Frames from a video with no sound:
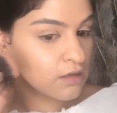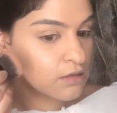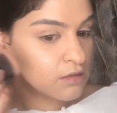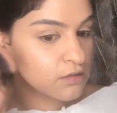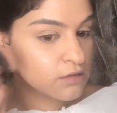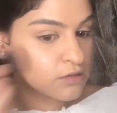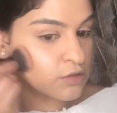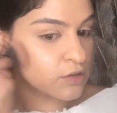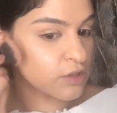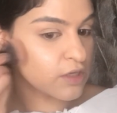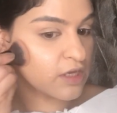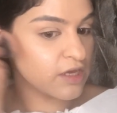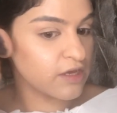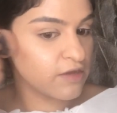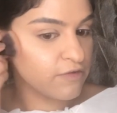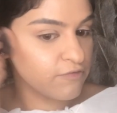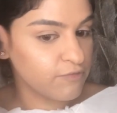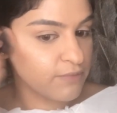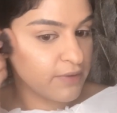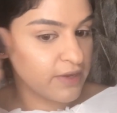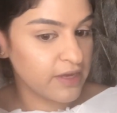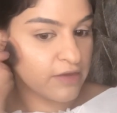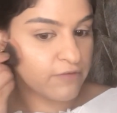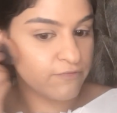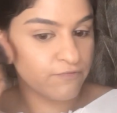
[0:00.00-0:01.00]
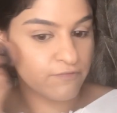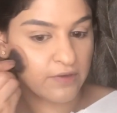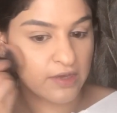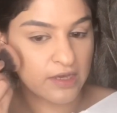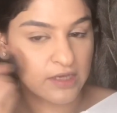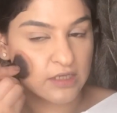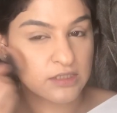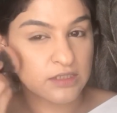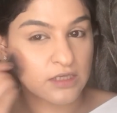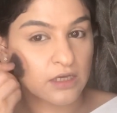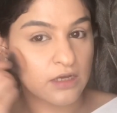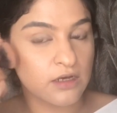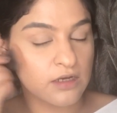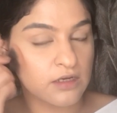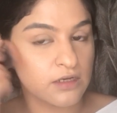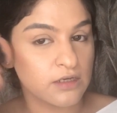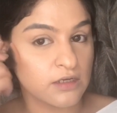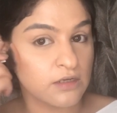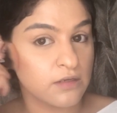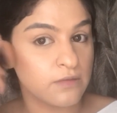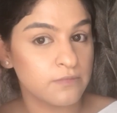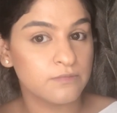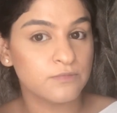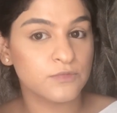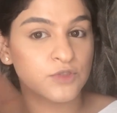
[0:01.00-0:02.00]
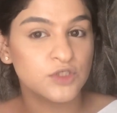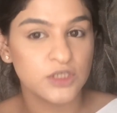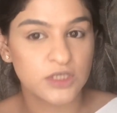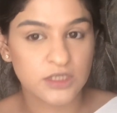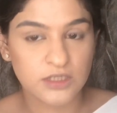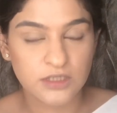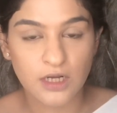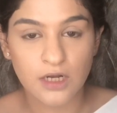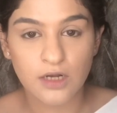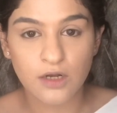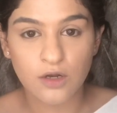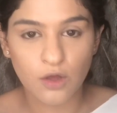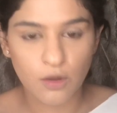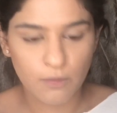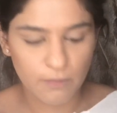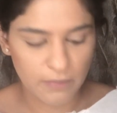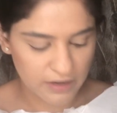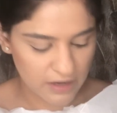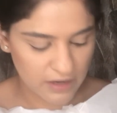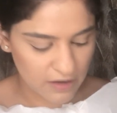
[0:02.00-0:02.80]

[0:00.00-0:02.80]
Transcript: to give my face a chiseled look, but a